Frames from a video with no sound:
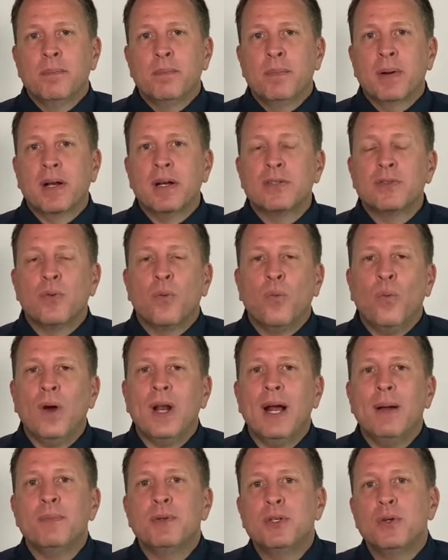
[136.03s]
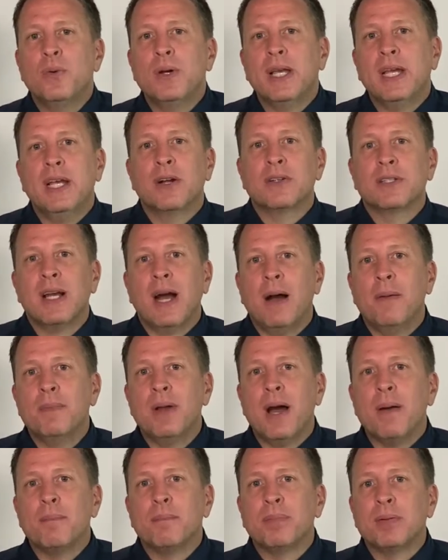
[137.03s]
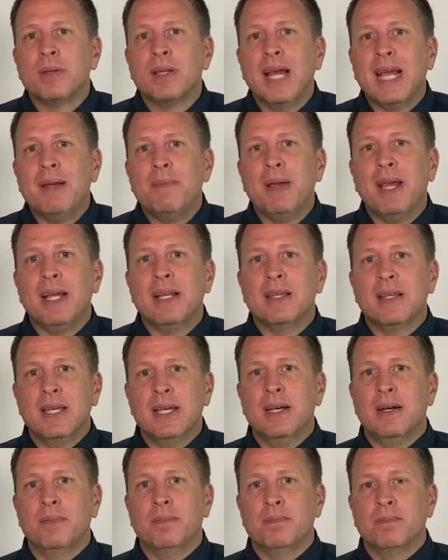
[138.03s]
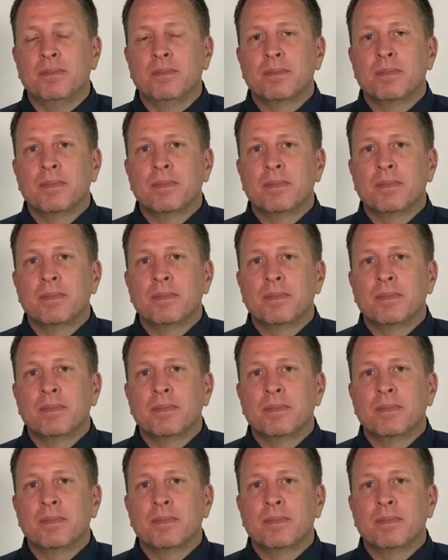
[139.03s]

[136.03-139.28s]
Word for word: Because what I'm doing here is I'm not blaming them